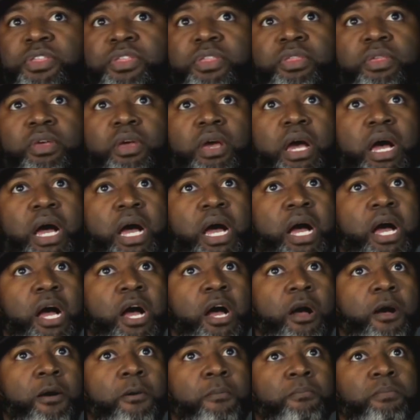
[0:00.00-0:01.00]

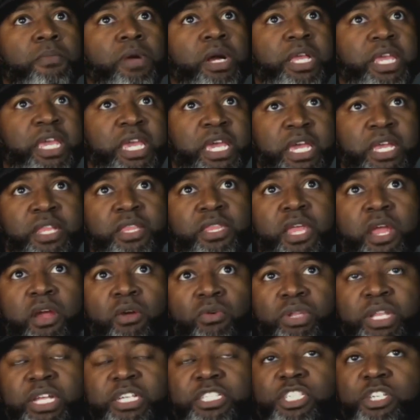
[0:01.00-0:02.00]
um, again, their
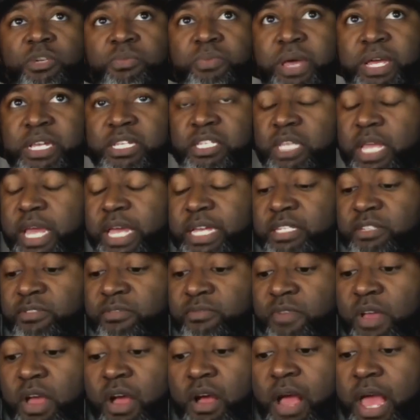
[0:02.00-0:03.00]
relationship has has
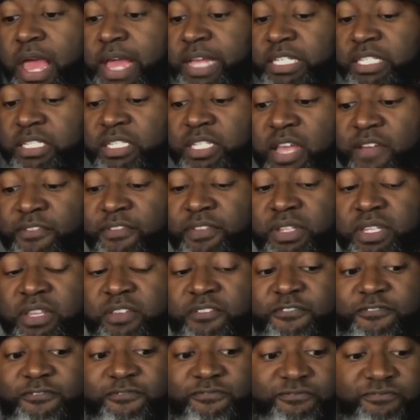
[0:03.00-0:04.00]
uh, is definitely
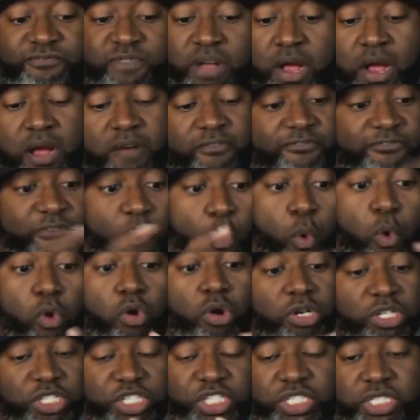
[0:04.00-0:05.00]
uh,
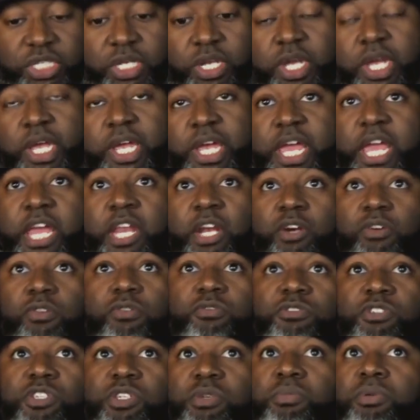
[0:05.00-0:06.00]
forged in a
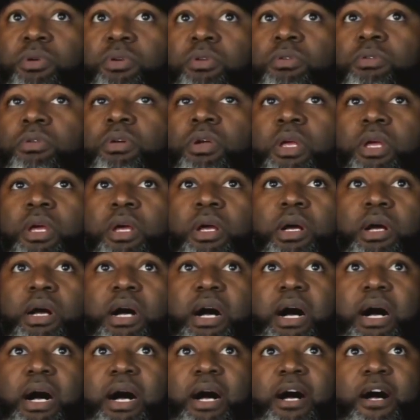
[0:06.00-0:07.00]
crucible,
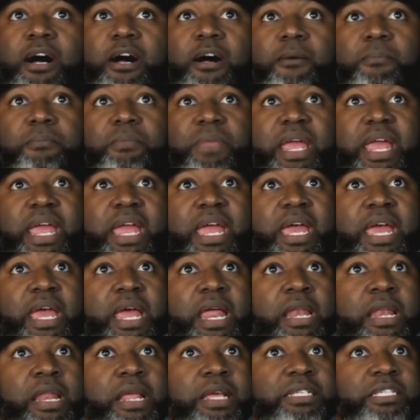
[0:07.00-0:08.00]
um,
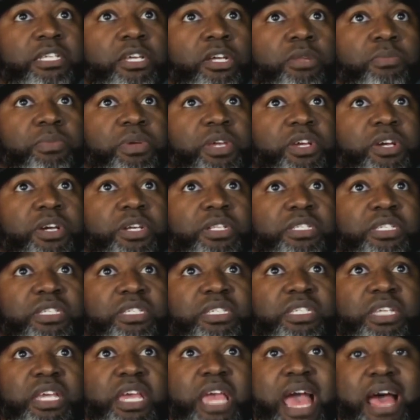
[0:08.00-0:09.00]
and it's gonna be good to
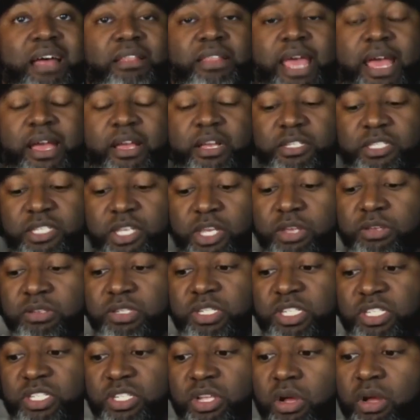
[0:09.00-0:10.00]
see how that continues
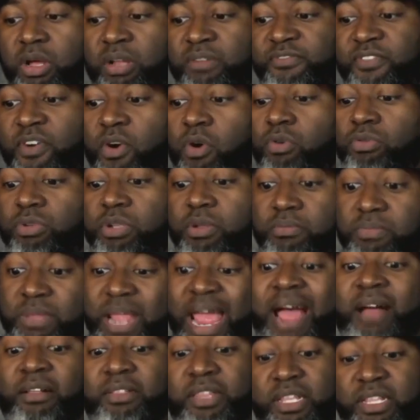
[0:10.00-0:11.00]
just to unfold.
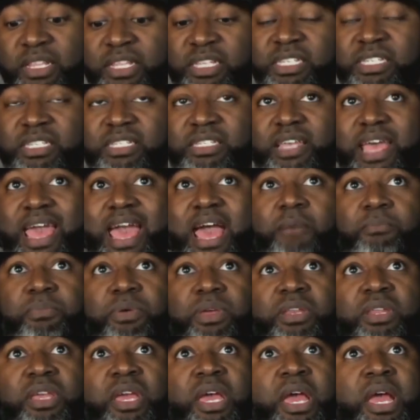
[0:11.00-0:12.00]
Now that this has
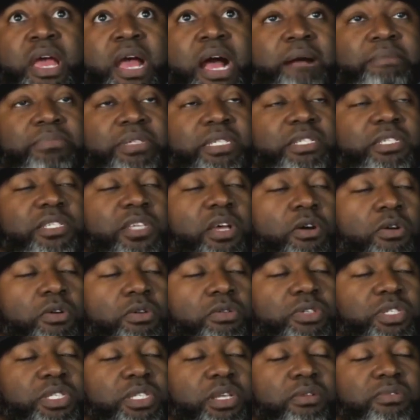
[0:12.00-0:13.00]
happened, I'm so
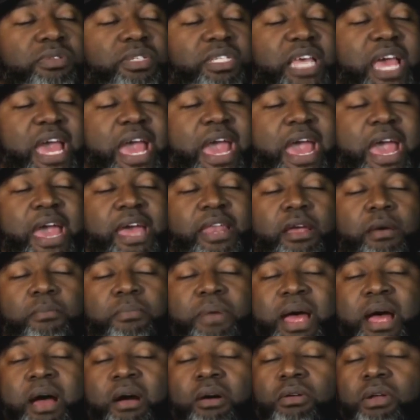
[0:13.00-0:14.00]
so sad
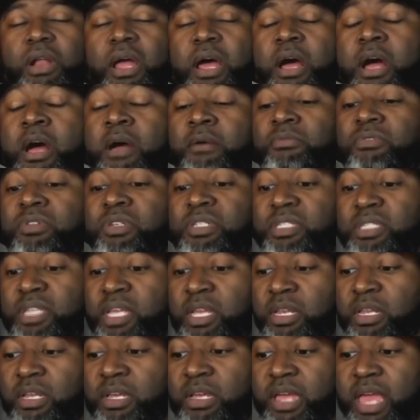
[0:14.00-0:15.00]
about um,
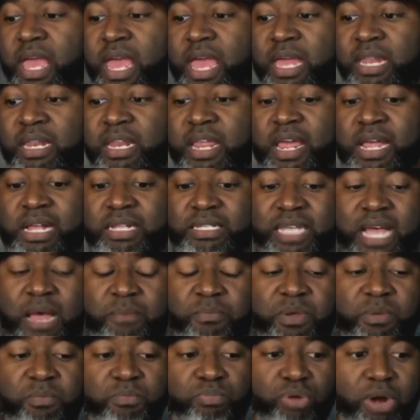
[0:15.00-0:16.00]
Christina and the
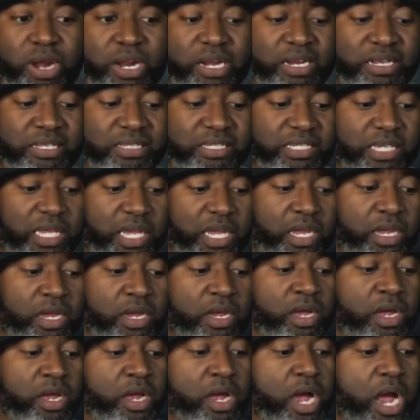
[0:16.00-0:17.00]
ectopic pregnancy.
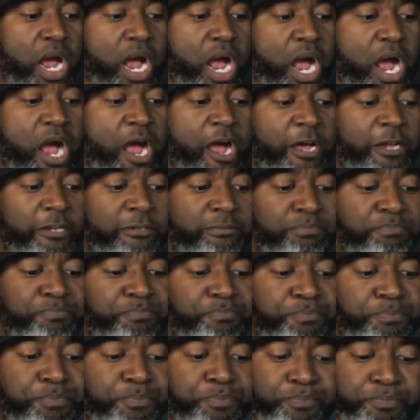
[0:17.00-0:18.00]
Um,
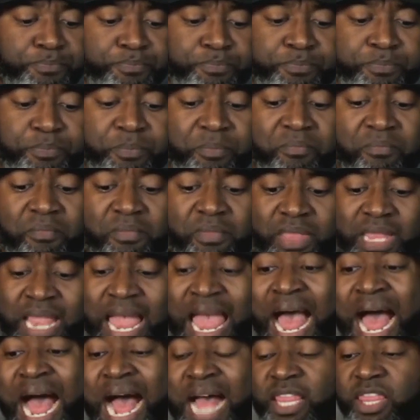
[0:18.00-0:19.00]

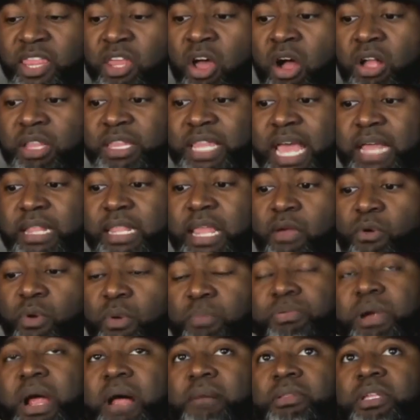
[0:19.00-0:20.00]
I thought that they were
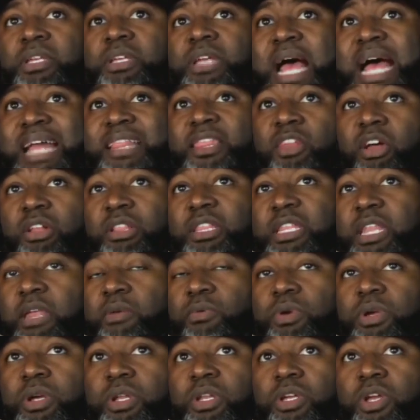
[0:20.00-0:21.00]
probably I thought that they were
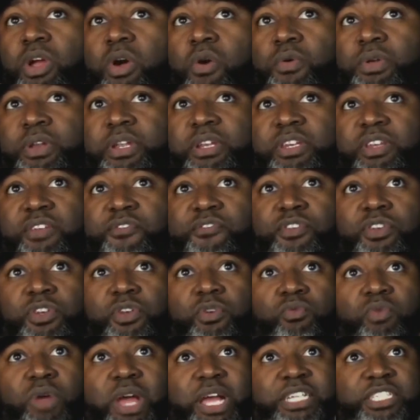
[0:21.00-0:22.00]
going to go in a different
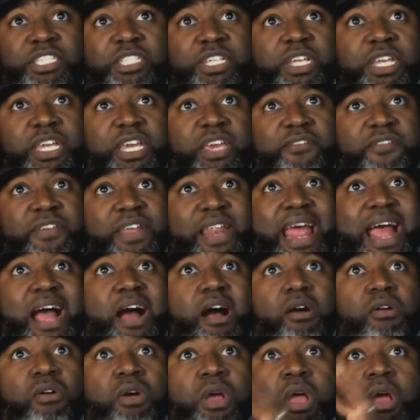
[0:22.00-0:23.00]
direction given
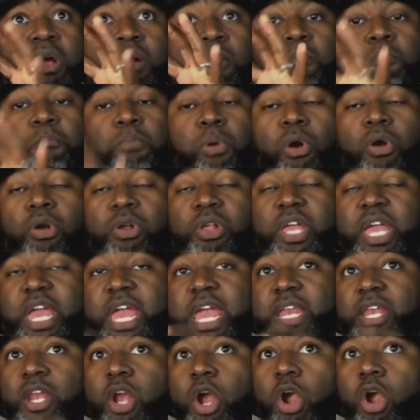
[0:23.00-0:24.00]
how Burke
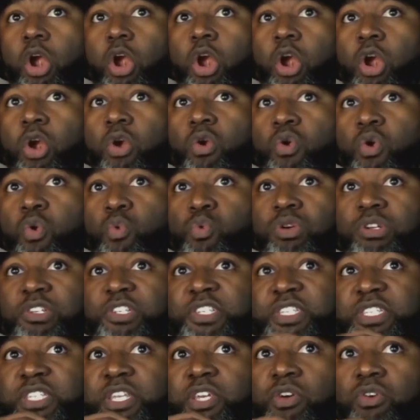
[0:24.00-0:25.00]
and her were
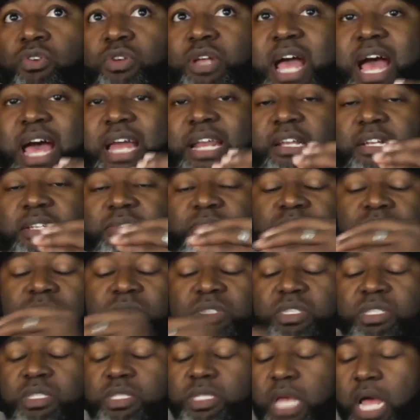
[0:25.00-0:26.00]
still kind of
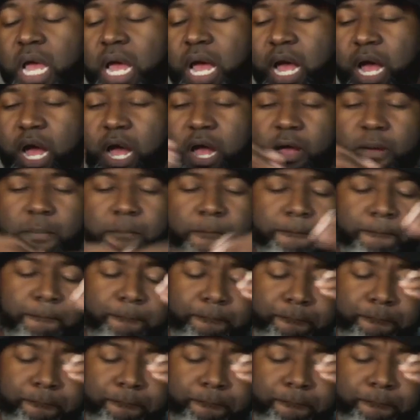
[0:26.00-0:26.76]
um,